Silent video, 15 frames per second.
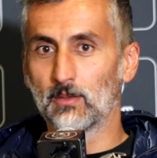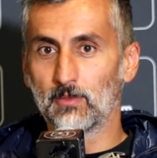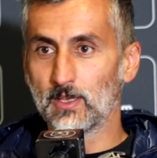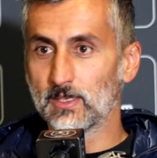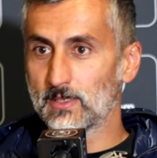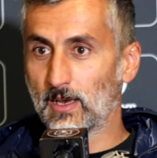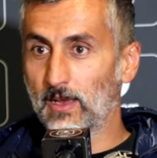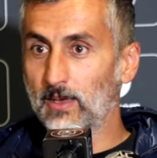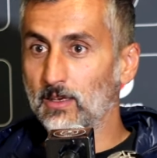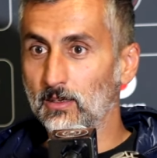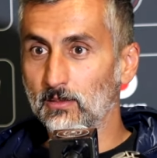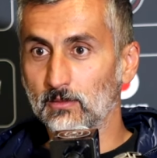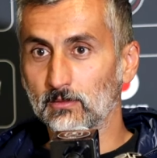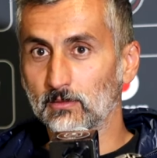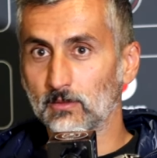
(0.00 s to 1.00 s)
the things that I
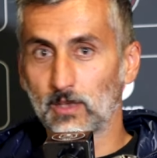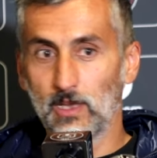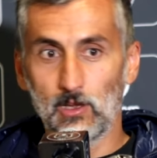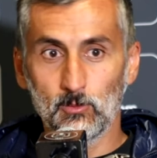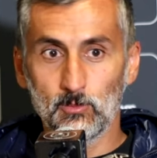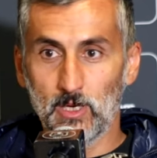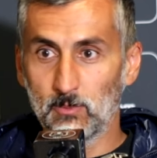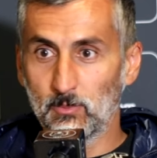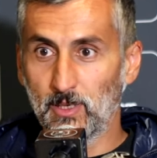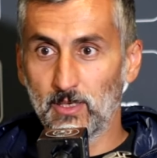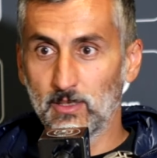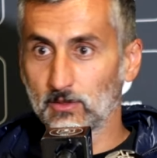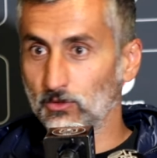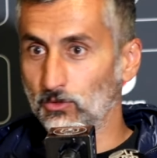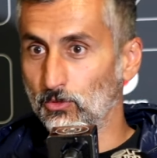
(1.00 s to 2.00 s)
can help my
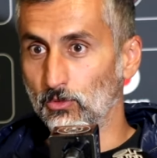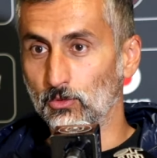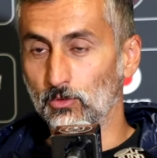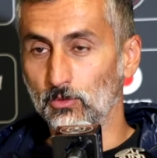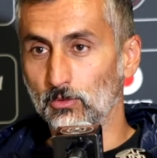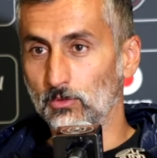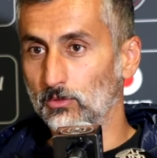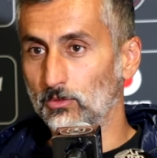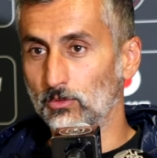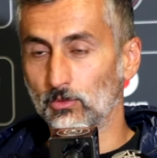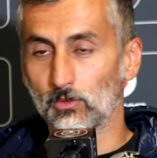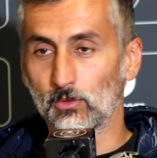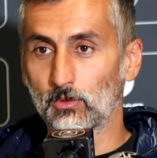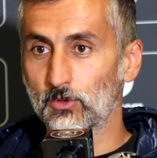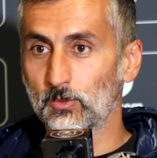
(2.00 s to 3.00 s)
players to
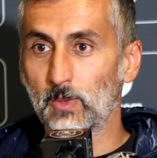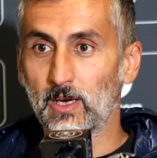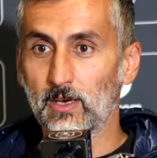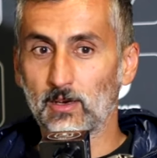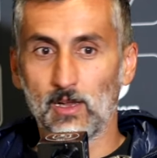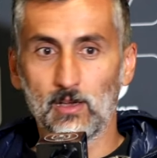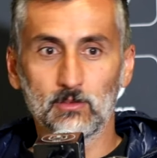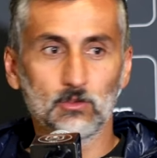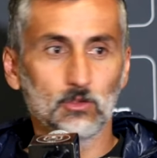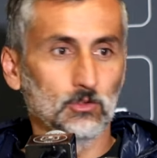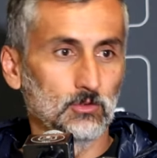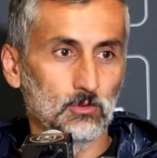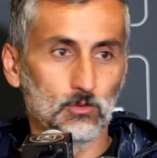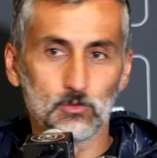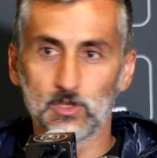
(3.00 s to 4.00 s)
look better, and
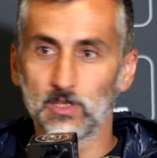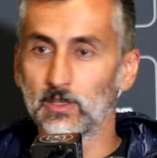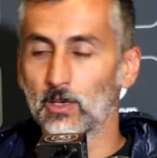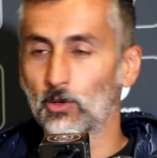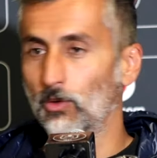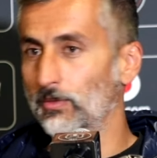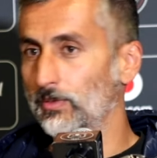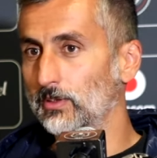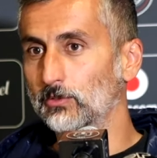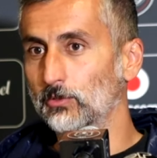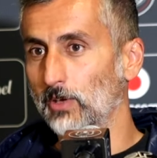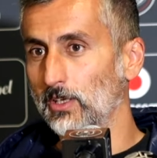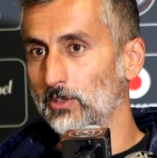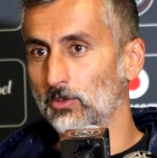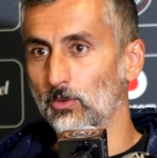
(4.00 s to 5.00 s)
not losing the
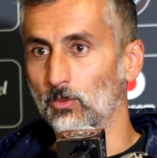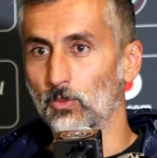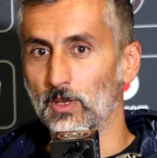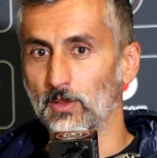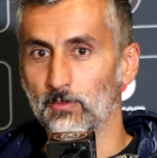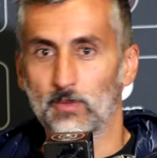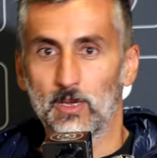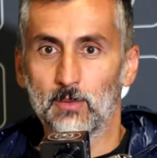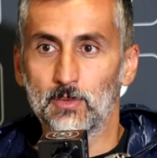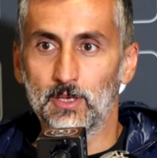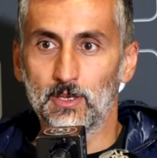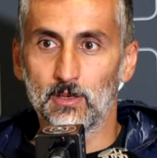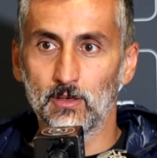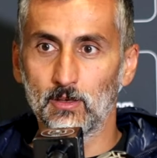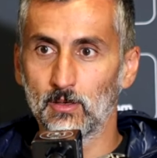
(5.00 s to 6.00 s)
concentration with
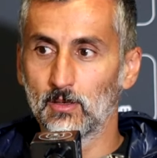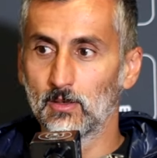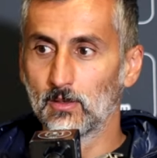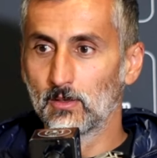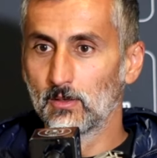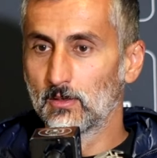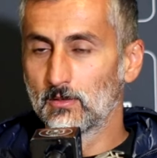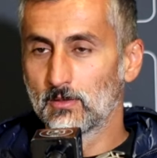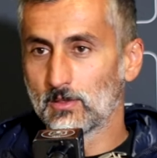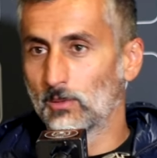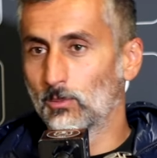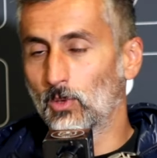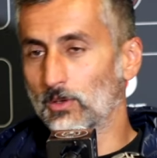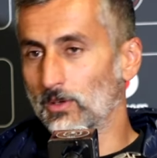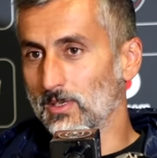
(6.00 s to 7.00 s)
maybe
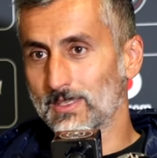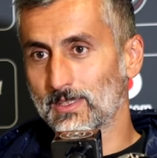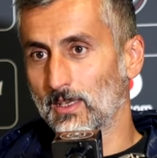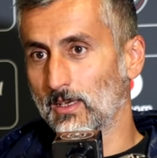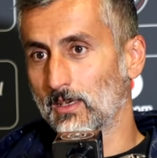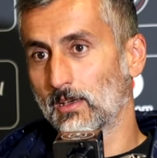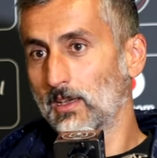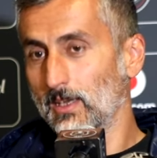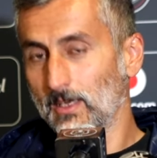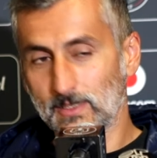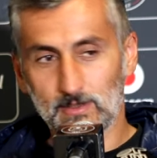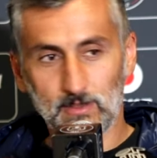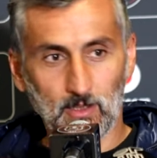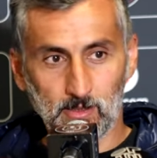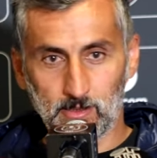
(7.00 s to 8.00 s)
some other
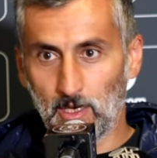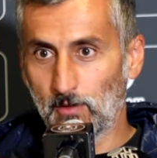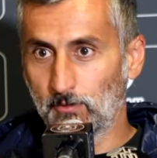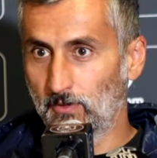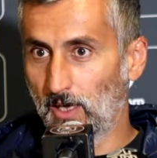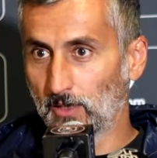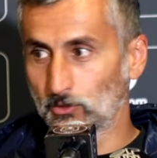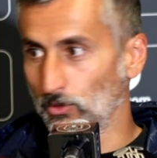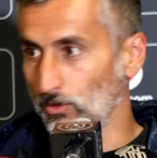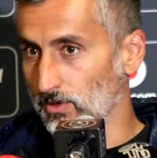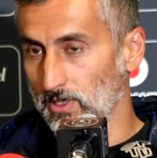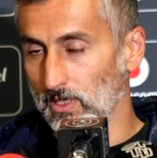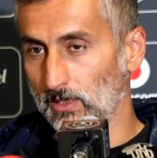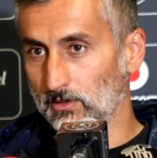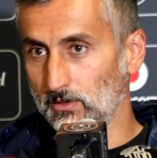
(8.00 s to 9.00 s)
external
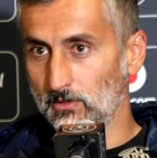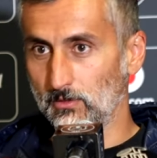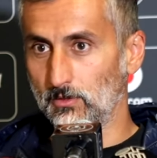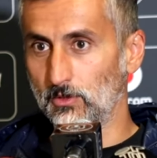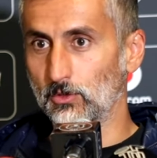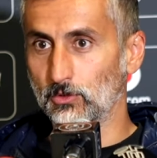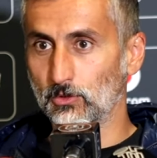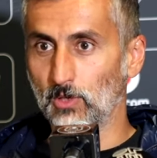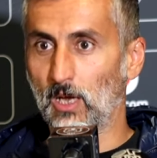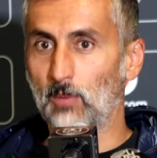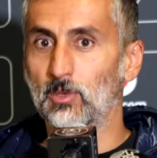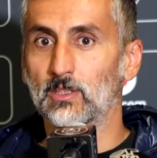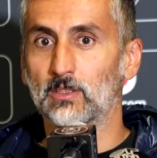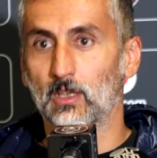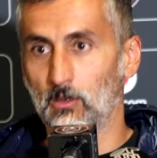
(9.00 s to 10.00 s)
factors that used to
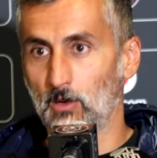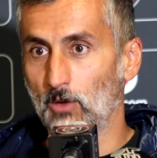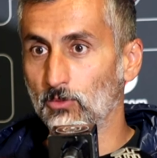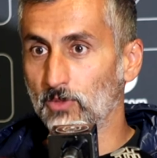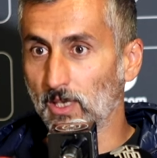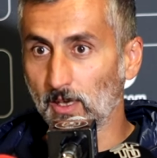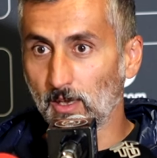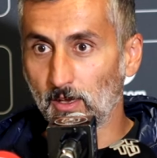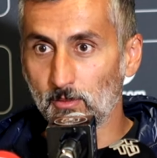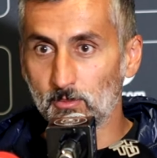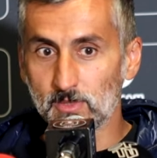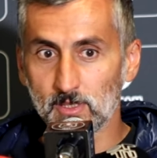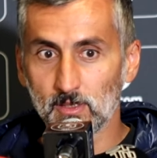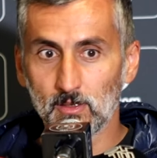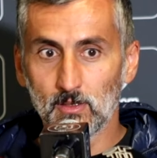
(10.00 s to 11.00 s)
happen around the
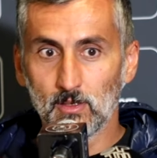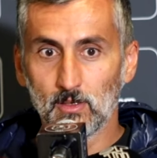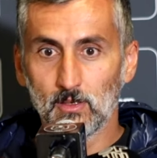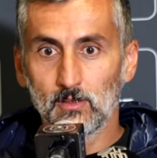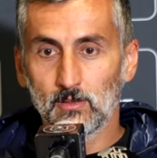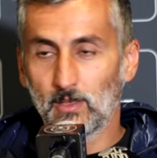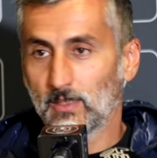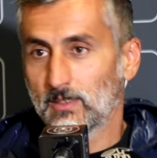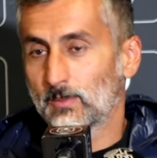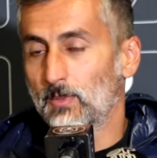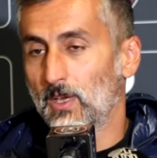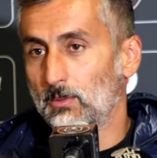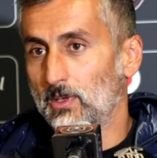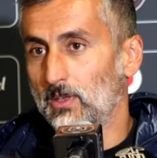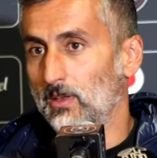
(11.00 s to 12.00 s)
games. That's
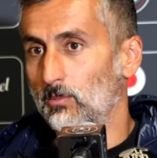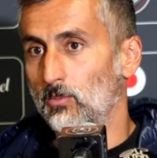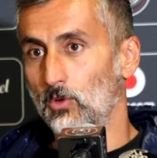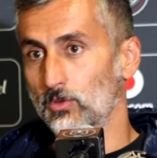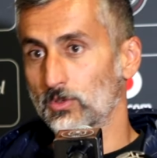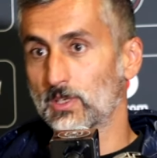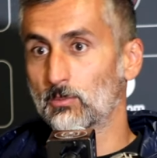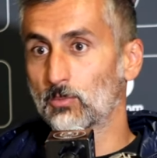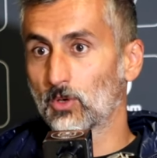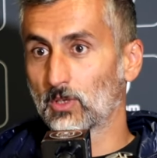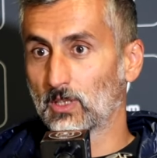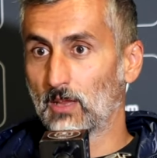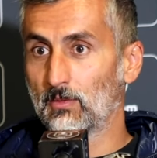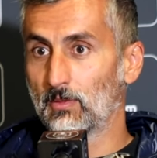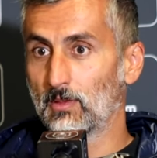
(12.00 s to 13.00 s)
maybe the most
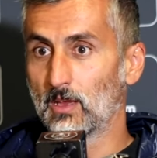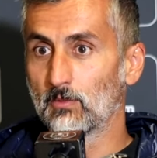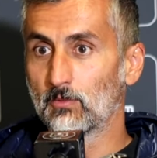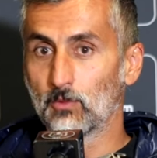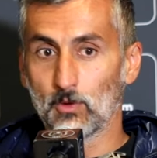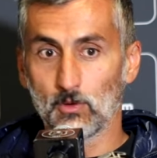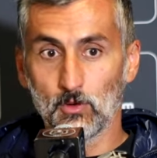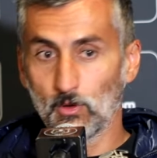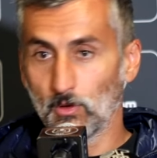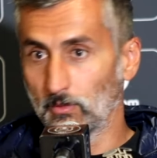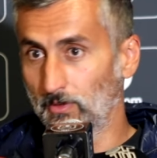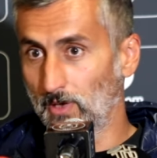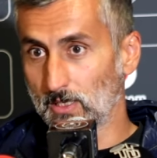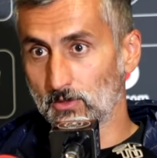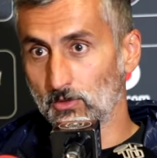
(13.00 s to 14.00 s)
important thing for all
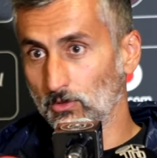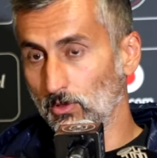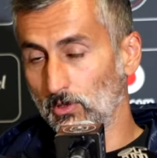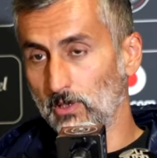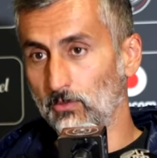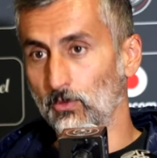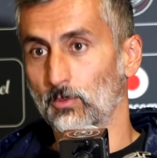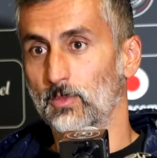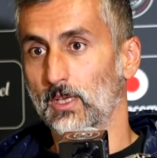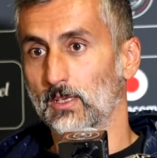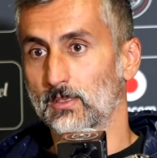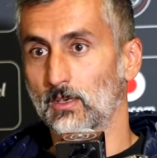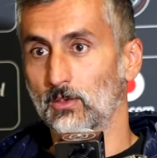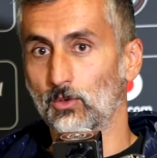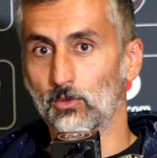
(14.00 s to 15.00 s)
of us, not only for me
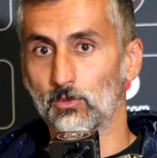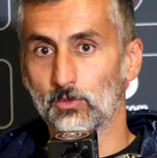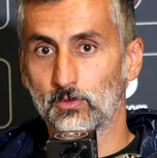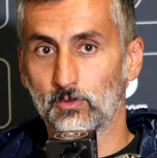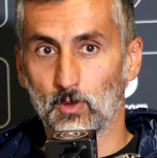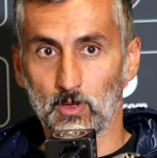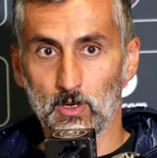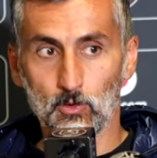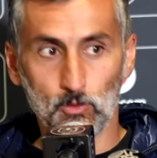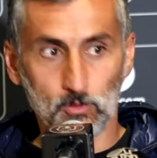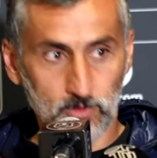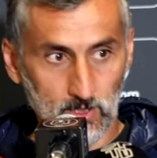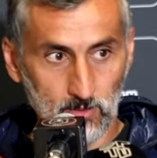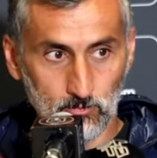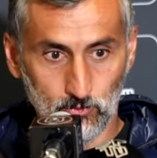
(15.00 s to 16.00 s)
as a coach, for the
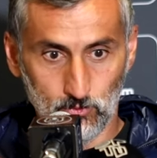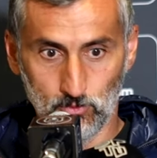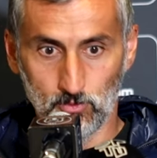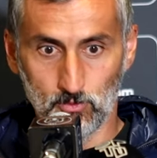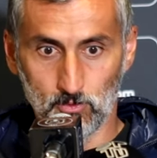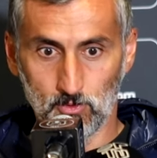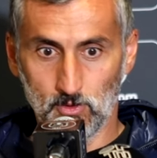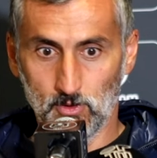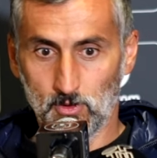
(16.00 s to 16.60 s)
whole team to